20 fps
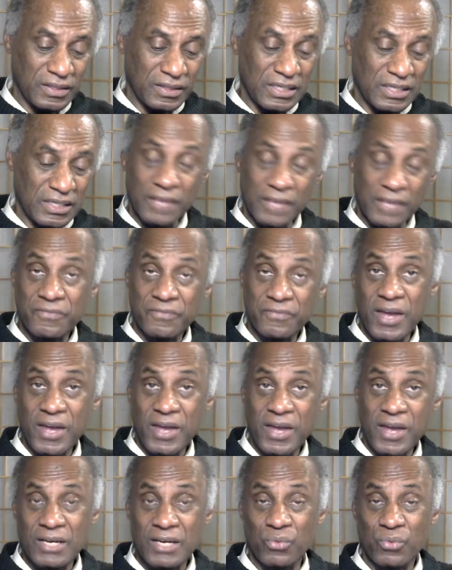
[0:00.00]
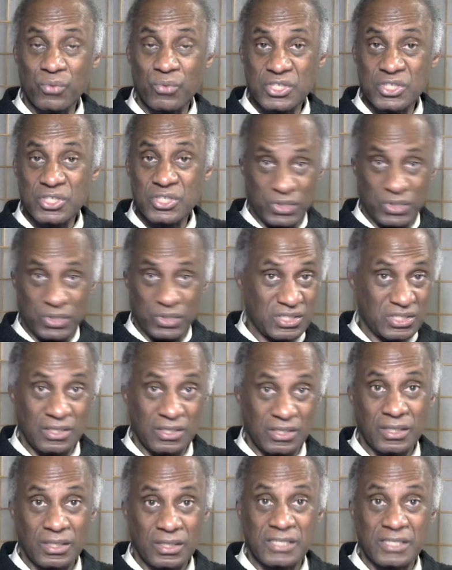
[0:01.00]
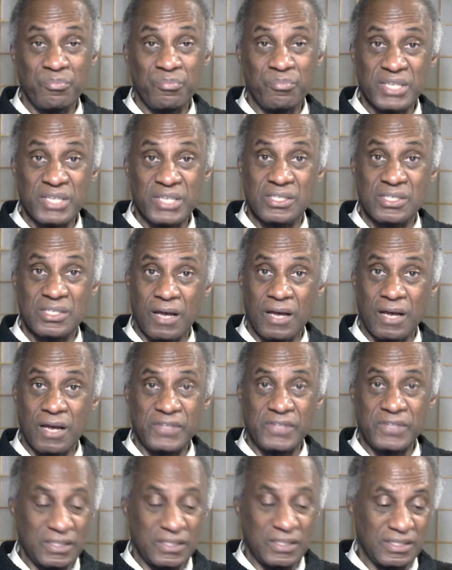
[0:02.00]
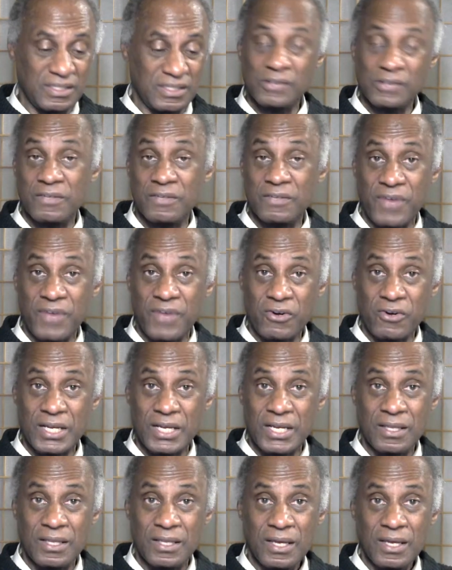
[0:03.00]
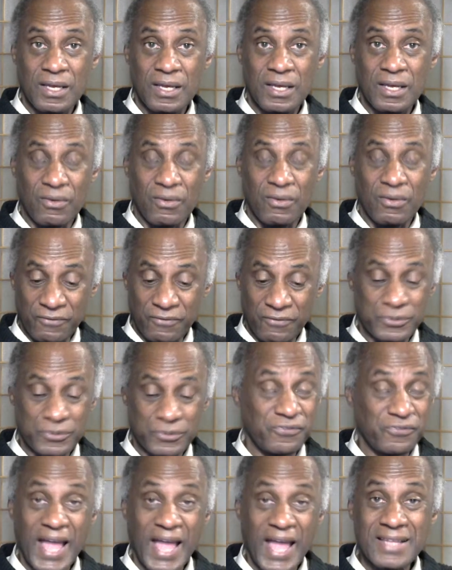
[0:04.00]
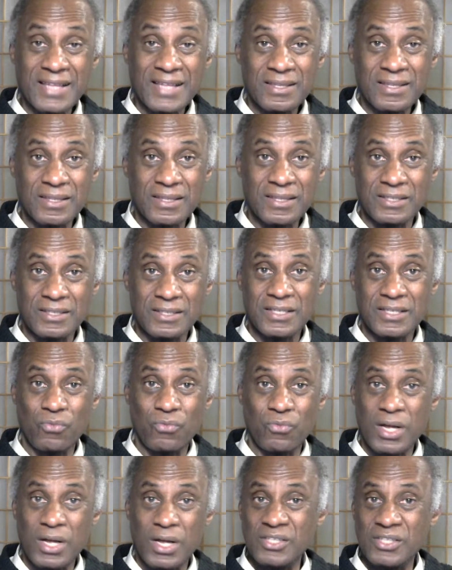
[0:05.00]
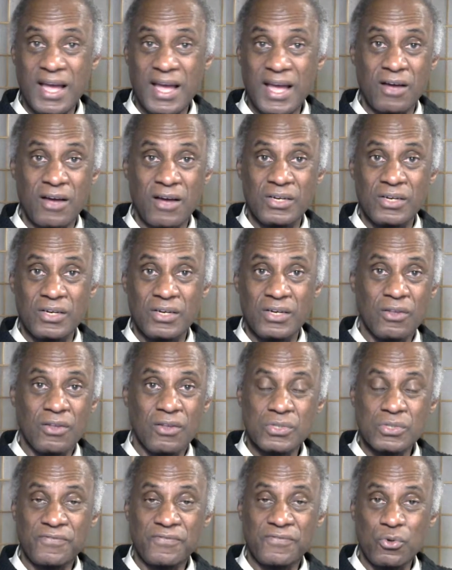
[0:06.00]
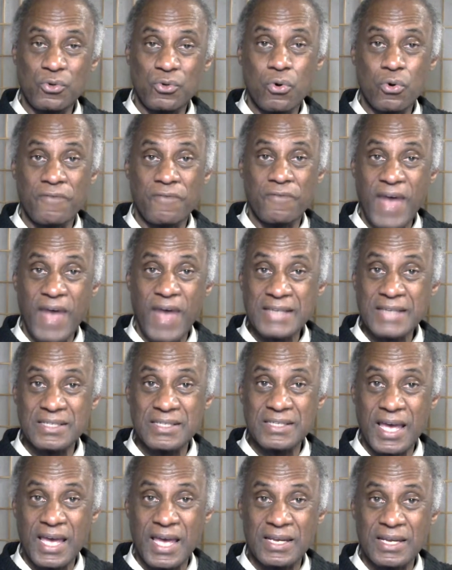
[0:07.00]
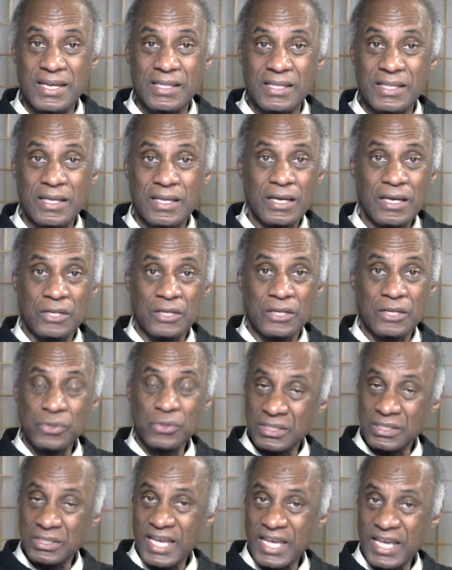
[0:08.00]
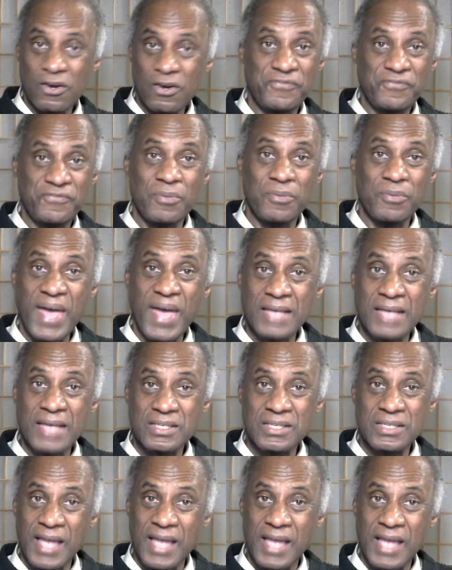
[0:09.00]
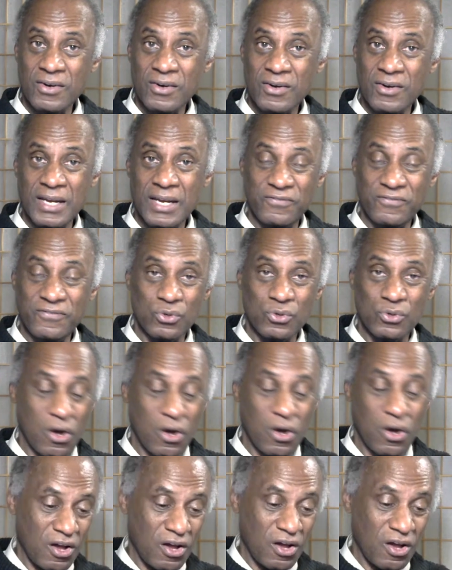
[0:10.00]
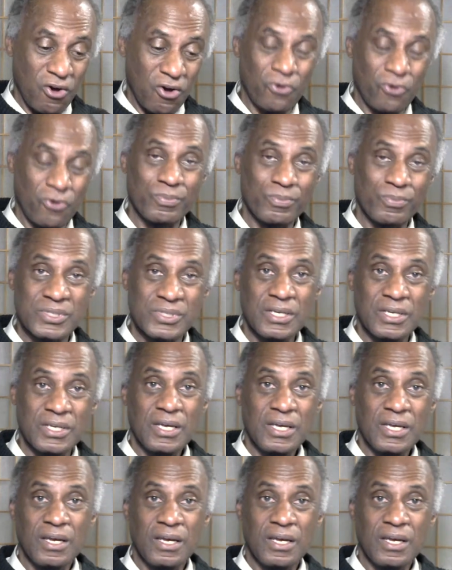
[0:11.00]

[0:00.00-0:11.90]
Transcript: the other variant, which we're still in the midst of, the Delta variant, when it was flattened, they said, well, now, those of you who are vaccinated, you can take off your mask now. And if you go to homes